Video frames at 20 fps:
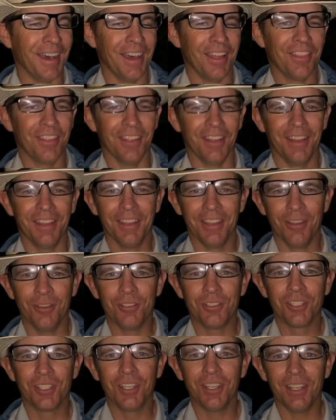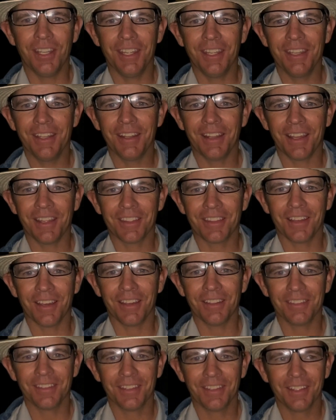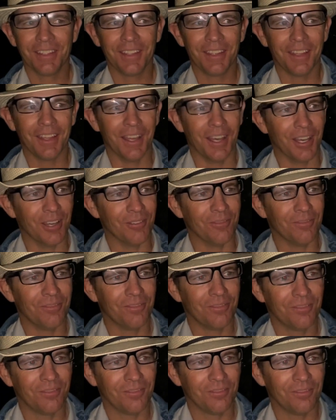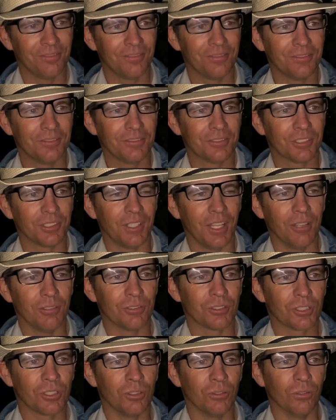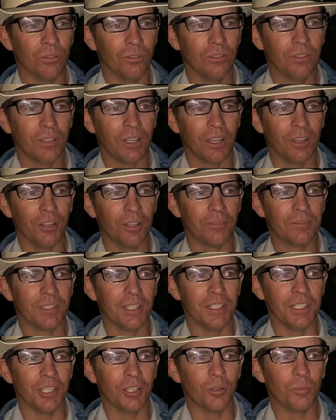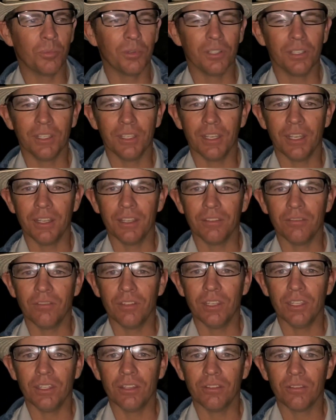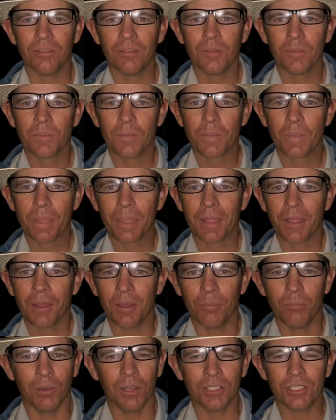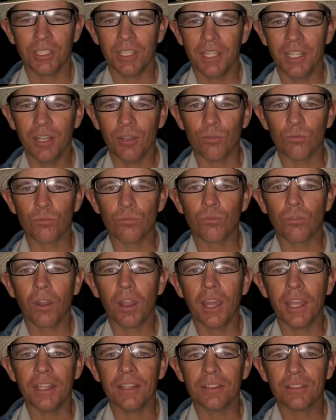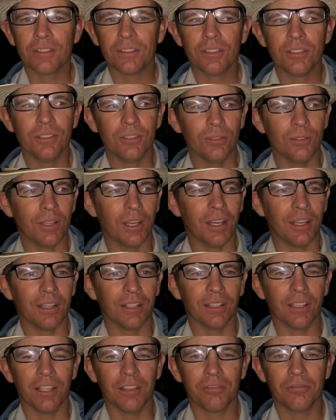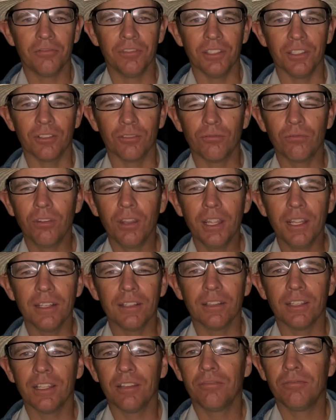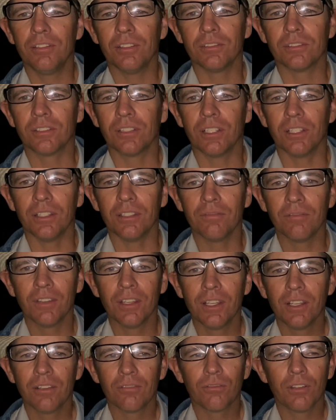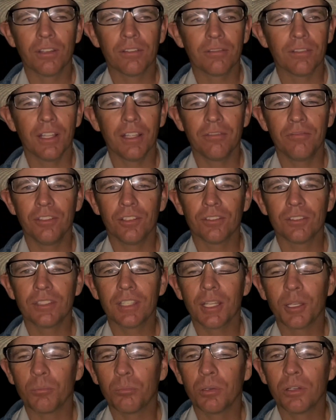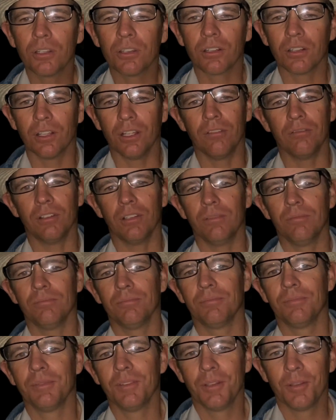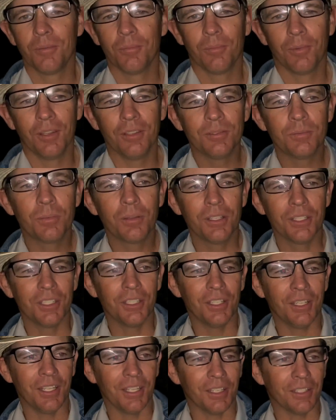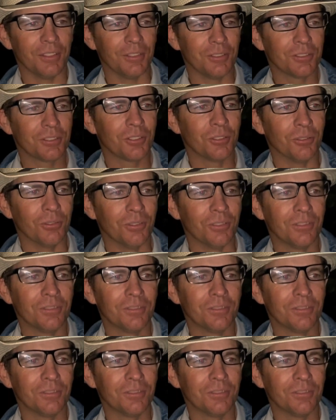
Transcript: I thought it was a good hit. I thought, um, so that was cool. I don't know if Danielle put it in the video. But she hit it right to uh, left field, right in left field's glove. Ref left field just had to put her glove up. But it was a pretty good hit. It was cool.